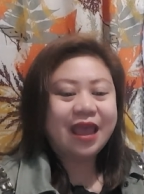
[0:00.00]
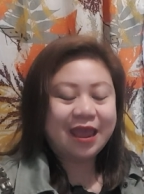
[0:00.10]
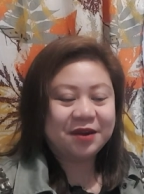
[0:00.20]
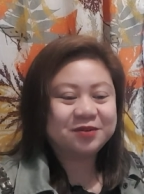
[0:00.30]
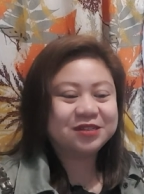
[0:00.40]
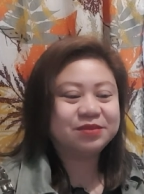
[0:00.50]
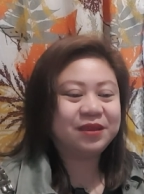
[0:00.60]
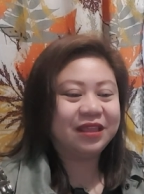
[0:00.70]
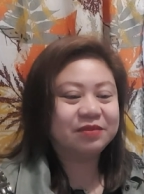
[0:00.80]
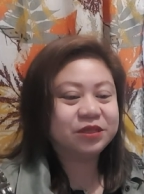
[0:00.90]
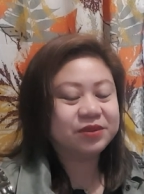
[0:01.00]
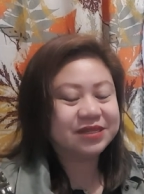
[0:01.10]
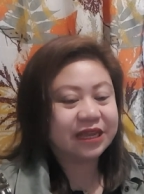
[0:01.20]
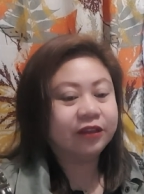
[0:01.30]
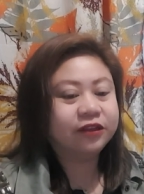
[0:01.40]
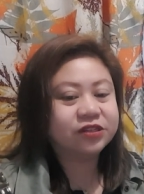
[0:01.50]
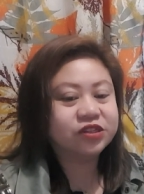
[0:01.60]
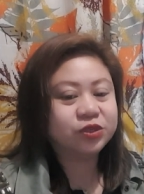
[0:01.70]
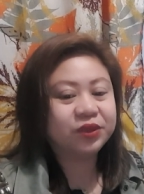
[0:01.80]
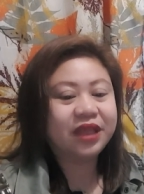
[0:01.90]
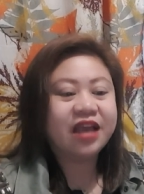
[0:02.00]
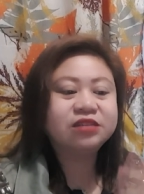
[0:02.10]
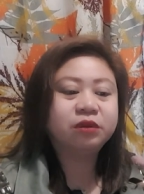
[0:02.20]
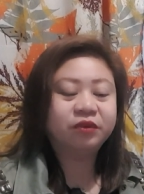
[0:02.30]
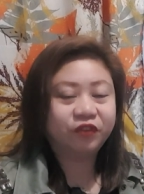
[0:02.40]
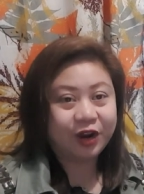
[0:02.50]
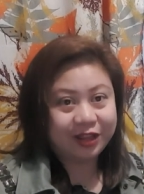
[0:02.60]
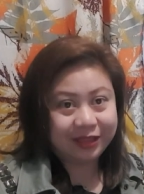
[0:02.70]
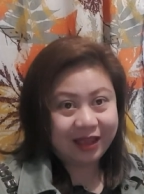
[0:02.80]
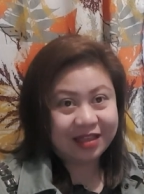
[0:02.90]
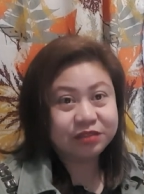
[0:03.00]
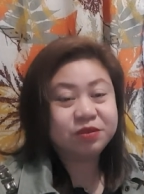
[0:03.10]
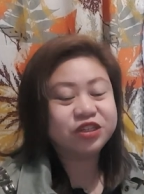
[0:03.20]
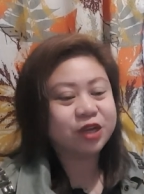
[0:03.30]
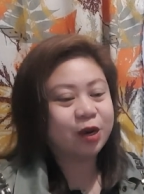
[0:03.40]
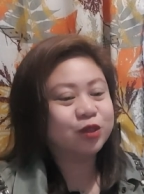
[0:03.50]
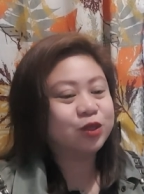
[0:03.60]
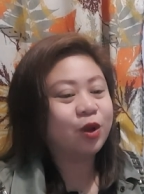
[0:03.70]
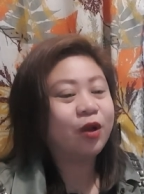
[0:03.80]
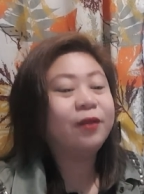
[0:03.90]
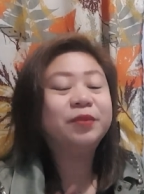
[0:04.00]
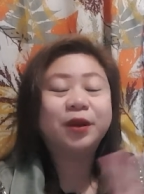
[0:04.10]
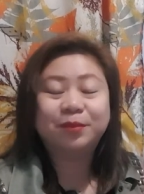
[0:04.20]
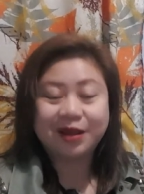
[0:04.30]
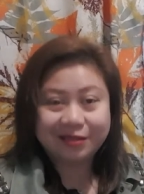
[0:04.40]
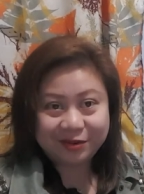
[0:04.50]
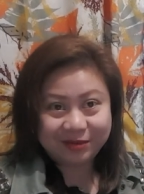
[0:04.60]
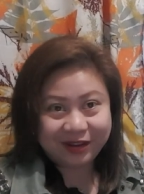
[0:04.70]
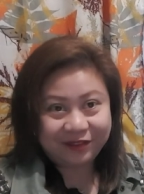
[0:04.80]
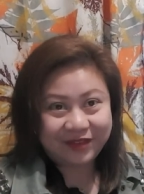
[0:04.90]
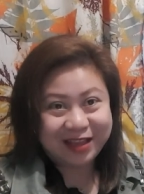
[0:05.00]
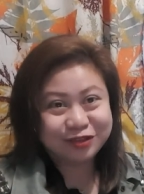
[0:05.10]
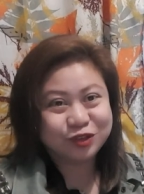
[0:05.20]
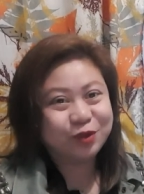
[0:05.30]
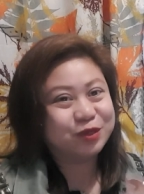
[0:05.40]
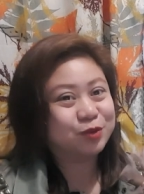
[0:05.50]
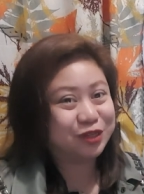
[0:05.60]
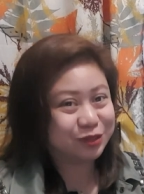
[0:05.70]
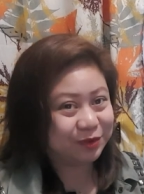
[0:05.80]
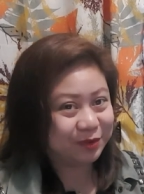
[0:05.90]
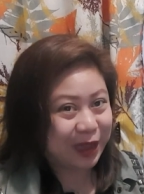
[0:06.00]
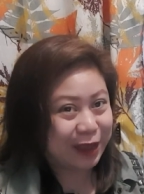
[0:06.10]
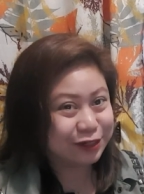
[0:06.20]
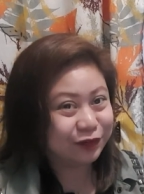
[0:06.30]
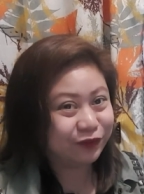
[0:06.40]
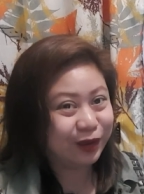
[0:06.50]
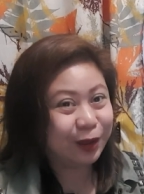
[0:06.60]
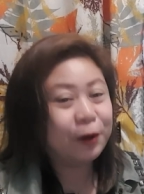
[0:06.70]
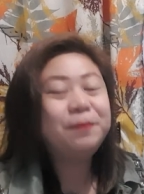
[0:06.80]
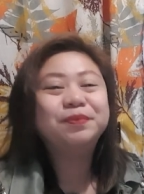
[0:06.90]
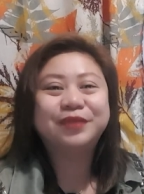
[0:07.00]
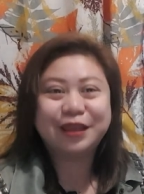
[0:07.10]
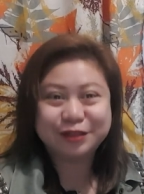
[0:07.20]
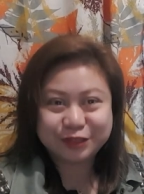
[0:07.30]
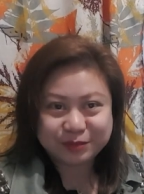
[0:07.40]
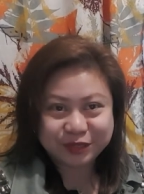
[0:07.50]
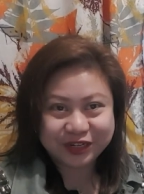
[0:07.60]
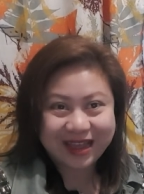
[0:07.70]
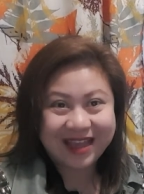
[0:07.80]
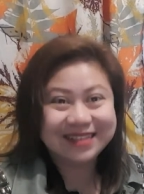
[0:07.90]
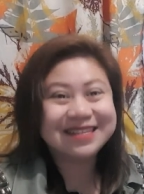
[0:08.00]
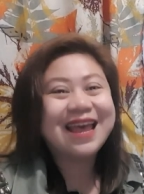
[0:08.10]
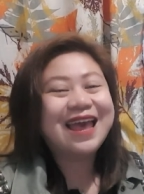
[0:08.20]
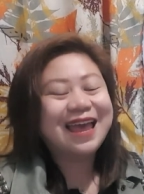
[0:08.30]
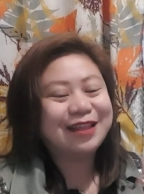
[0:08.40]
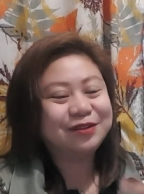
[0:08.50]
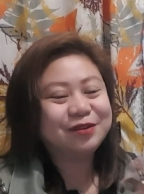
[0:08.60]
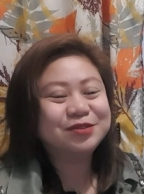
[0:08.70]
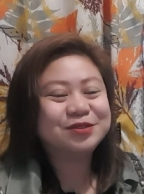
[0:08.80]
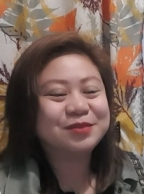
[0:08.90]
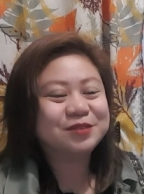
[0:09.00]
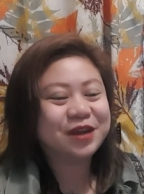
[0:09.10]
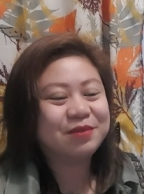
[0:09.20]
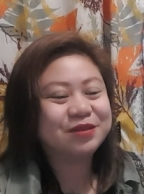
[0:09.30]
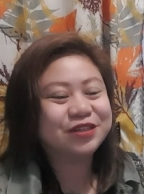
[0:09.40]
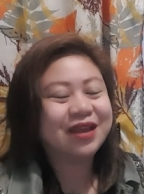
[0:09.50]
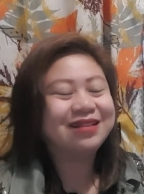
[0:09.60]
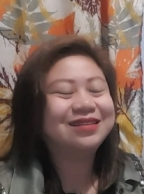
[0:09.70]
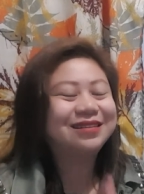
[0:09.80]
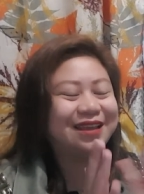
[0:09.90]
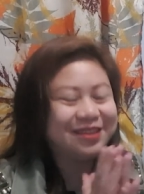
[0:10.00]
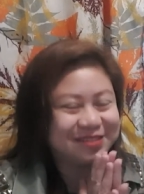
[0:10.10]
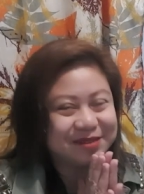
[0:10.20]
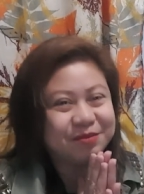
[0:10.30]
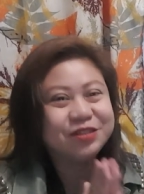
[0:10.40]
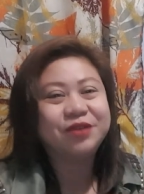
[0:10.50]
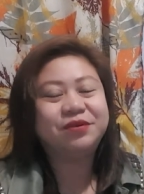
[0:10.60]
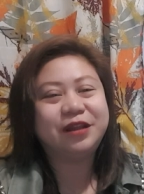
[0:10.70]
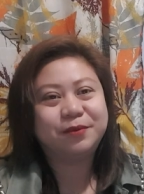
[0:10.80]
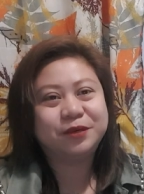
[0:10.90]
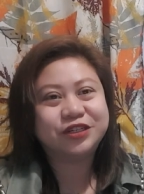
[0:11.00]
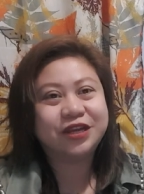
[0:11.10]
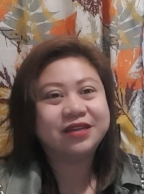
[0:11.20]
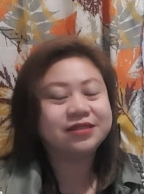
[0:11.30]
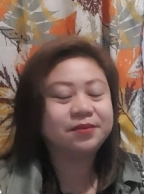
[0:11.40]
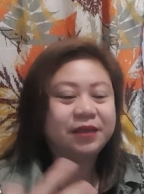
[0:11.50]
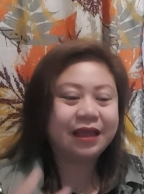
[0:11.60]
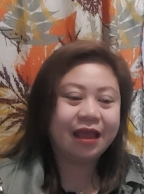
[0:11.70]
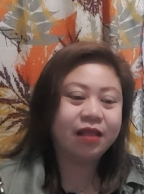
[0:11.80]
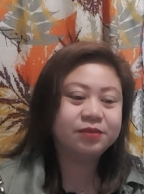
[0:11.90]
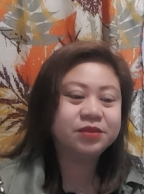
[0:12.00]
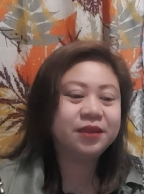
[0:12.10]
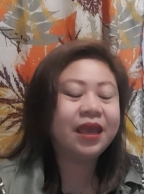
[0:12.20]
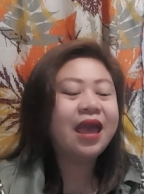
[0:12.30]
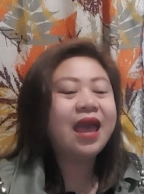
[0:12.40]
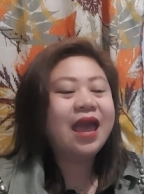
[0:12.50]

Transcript: Aerosmith. I'm so excited to listen to it guys, but before anything else, big shout out to all Gabriel Henrique fans who's always watching my reaction video. Thank you so much guys, and to those who subscribe my channel, thank you so much. I really appreciate it. It's a big help to me.